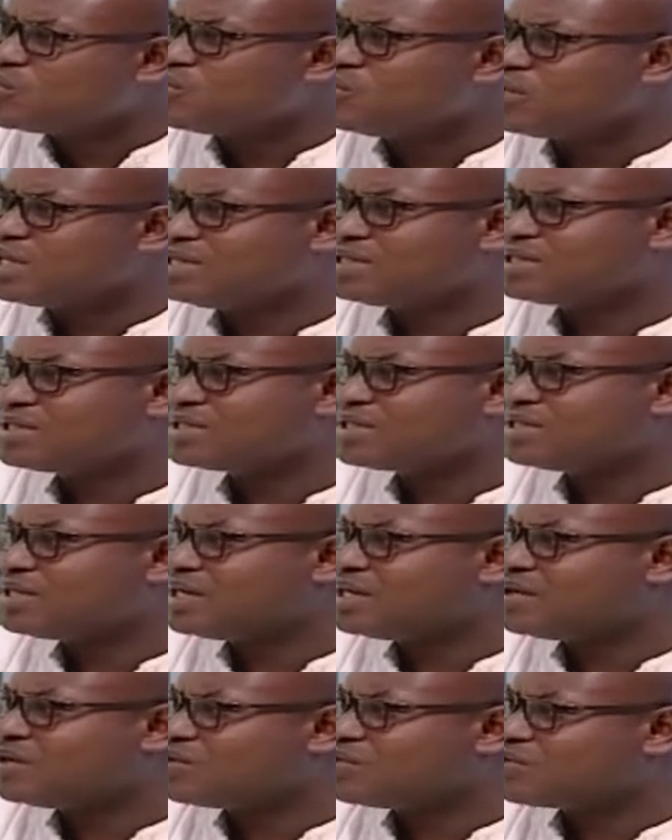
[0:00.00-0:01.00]
its
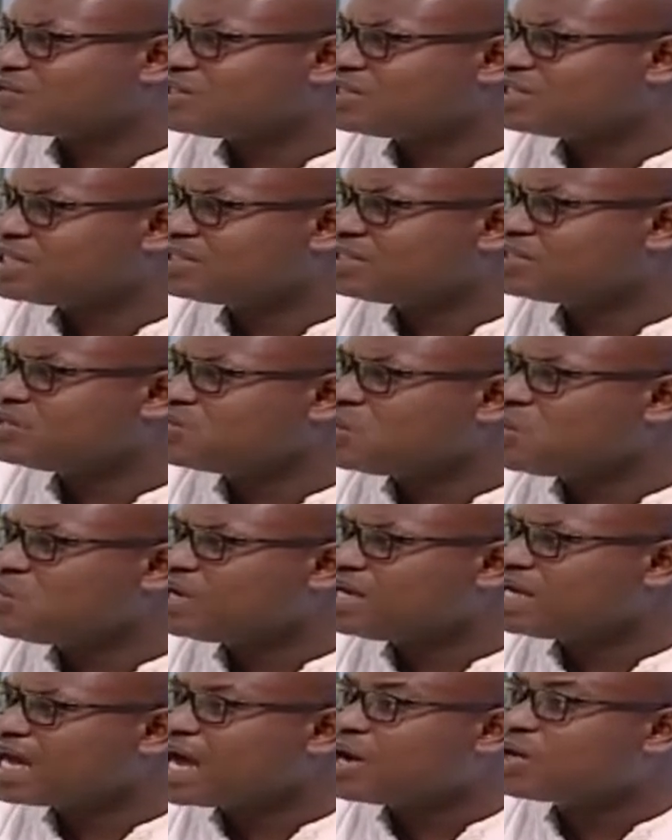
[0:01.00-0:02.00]
uh, authorization,
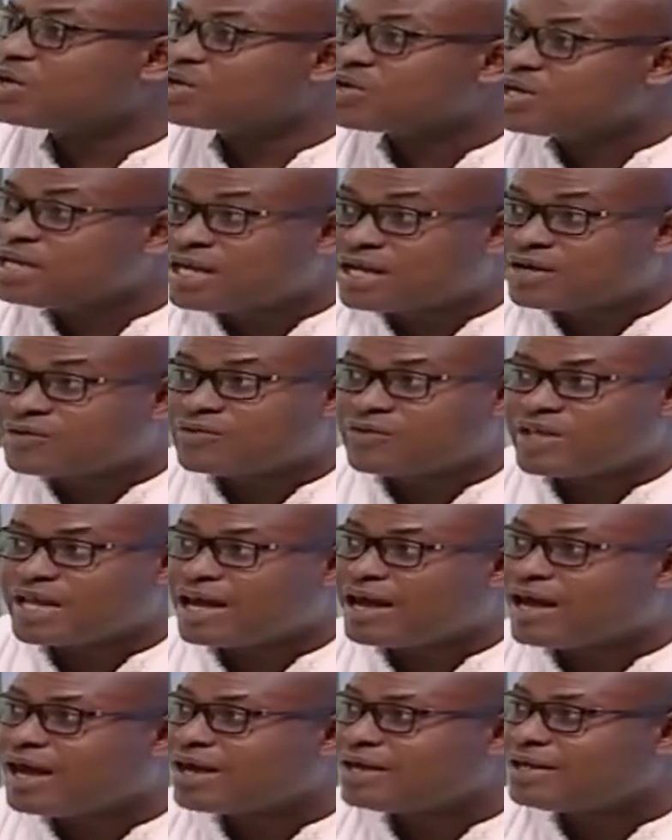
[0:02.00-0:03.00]
knowing how critical they
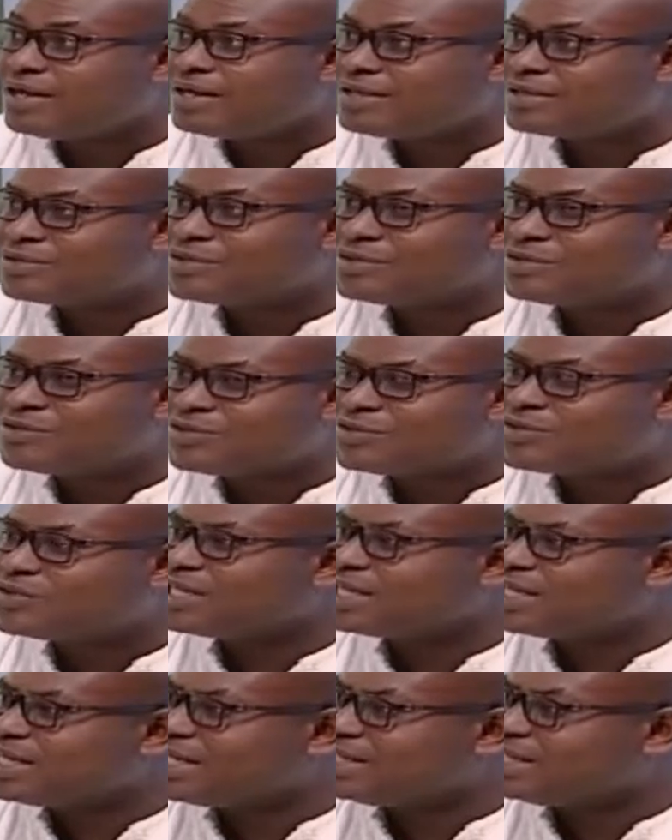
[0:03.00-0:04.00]
are to, to
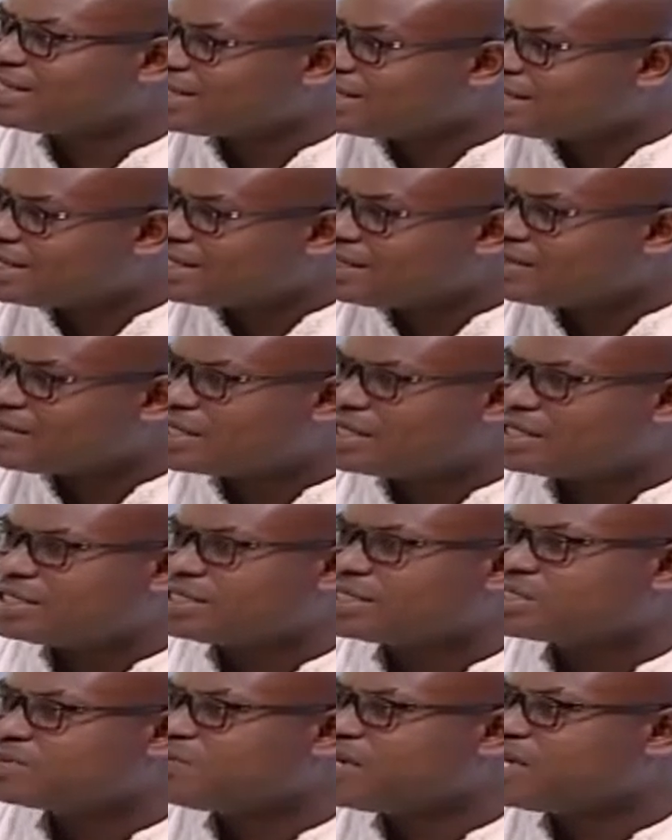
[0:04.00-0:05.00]
the, the, uh, the
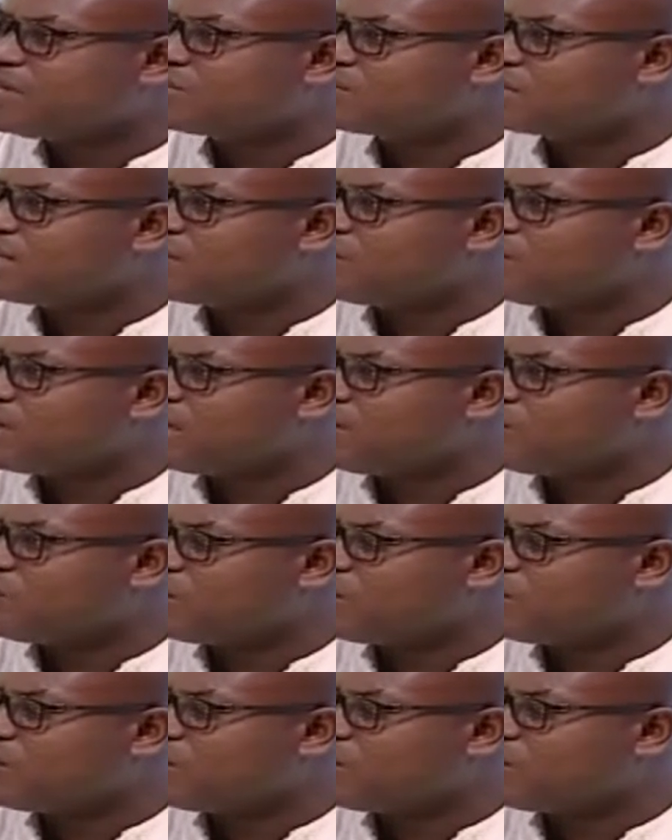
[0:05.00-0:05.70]
space that we, we